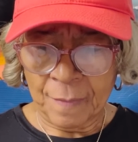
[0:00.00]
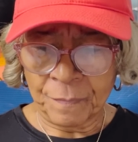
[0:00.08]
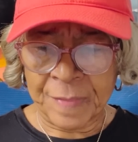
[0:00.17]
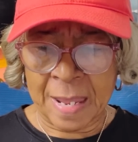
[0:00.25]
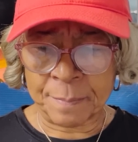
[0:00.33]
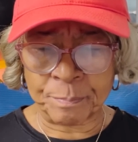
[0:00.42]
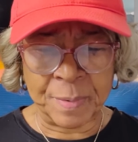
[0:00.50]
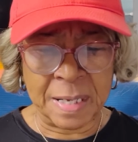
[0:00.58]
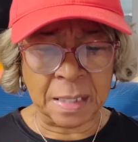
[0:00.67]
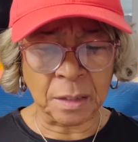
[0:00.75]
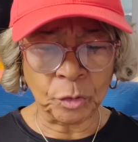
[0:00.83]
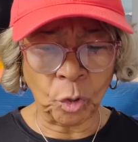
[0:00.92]
that
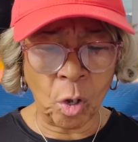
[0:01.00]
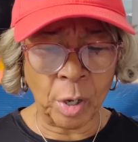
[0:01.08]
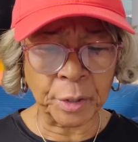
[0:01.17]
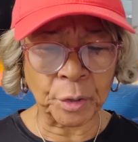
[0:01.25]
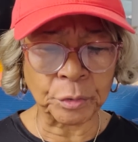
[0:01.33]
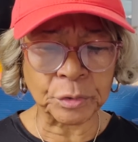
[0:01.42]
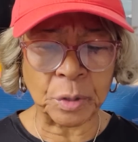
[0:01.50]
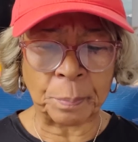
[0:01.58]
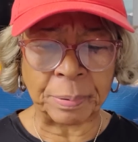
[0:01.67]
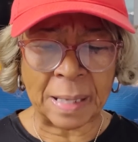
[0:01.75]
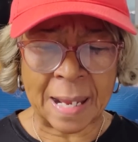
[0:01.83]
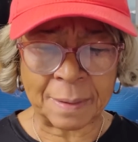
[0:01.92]
being loyal to
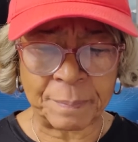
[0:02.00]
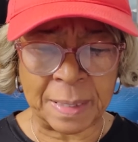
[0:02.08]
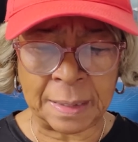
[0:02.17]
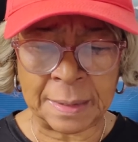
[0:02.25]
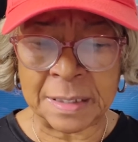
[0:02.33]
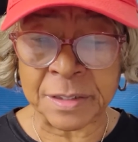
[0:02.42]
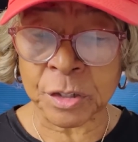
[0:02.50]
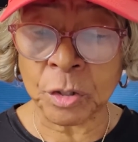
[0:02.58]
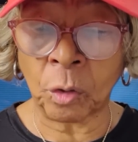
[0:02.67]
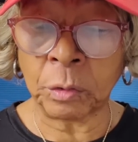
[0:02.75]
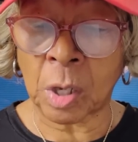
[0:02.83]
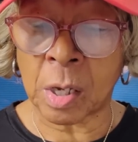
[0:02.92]
black men is
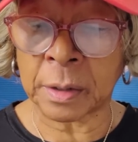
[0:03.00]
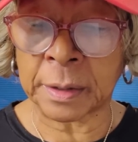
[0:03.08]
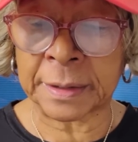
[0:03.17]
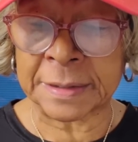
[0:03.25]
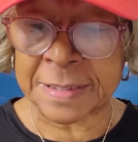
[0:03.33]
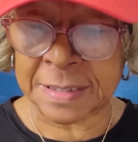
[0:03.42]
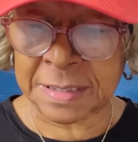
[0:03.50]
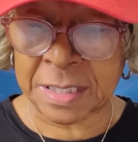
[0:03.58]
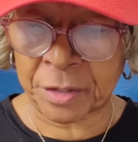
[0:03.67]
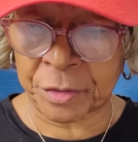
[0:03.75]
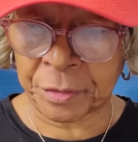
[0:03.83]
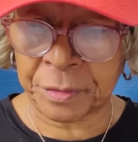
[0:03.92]
no longer
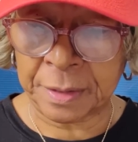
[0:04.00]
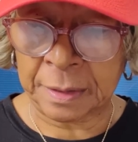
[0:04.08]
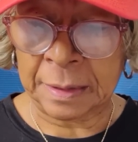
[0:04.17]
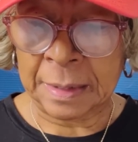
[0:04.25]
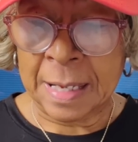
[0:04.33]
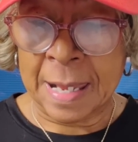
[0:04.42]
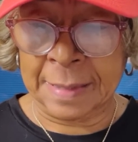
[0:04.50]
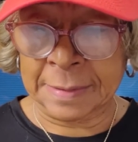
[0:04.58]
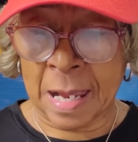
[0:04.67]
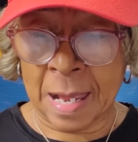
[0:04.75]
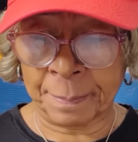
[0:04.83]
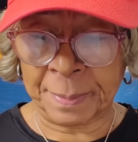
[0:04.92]
considered
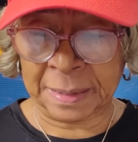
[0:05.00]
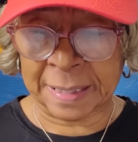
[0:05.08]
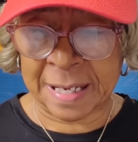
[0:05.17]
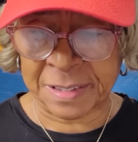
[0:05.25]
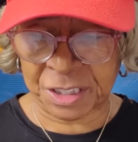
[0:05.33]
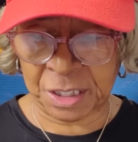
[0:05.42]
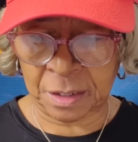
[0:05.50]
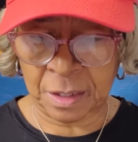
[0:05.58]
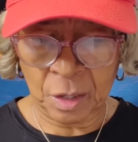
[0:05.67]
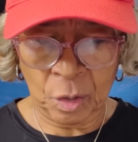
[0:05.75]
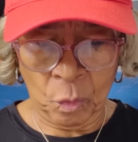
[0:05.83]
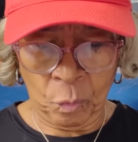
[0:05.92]
an obligation
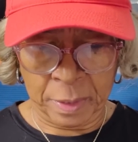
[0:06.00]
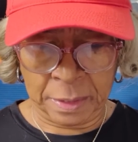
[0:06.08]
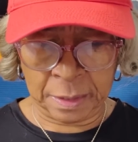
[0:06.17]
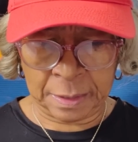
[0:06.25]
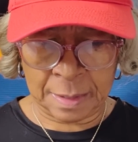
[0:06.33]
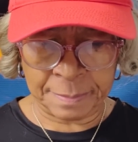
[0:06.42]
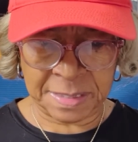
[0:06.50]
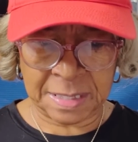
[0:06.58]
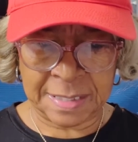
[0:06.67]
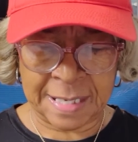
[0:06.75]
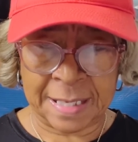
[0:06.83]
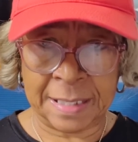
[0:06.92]
when it comes
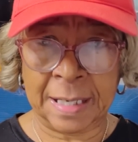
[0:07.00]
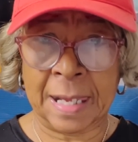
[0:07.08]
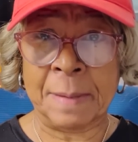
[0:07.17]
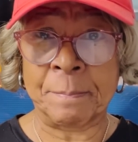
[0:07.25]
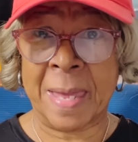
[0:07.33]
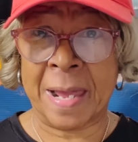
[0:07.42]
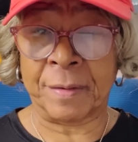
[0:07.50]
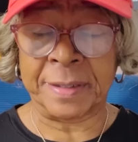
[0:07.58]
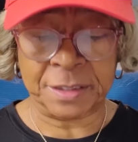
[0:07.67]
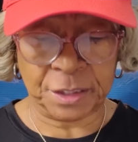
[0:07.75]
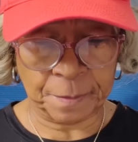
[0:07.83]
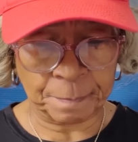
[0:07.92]
to dating and
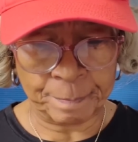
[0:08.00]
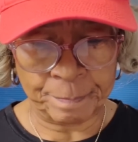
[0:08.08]
marriage?